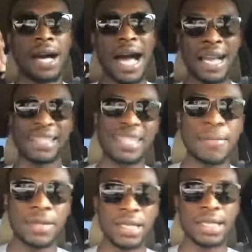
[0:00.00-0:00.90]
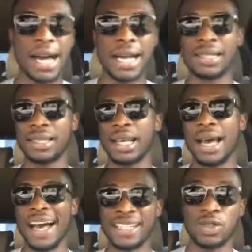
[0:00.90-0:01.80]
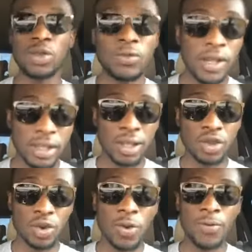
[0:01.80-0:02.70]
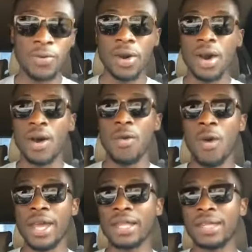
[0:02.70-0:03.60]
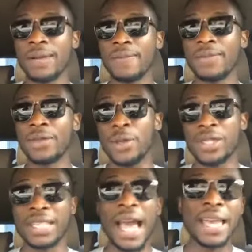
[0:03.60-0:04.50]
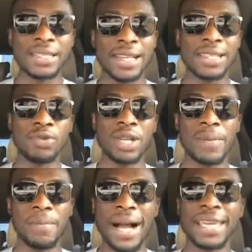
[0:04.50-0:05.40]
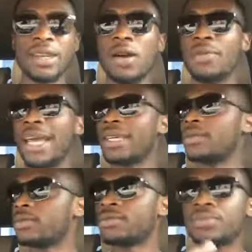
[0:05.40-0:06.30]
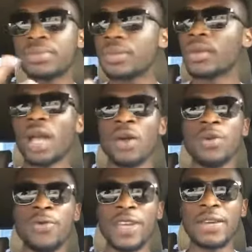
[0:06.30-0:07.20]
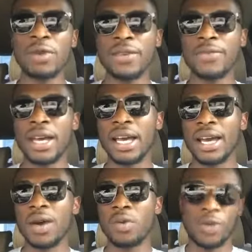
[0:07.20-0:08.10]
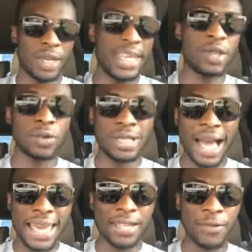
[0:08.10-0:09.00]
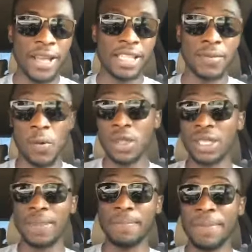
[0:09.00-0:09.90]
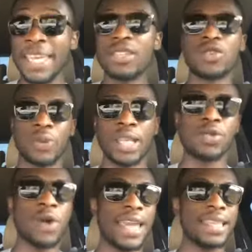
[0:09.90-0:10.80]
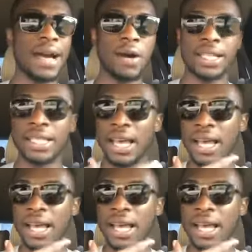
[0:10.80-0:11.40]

accepted as universal truth, when the science doesn't really back it up. Like the thing with the keto diet, for example, which is a big trend right now, and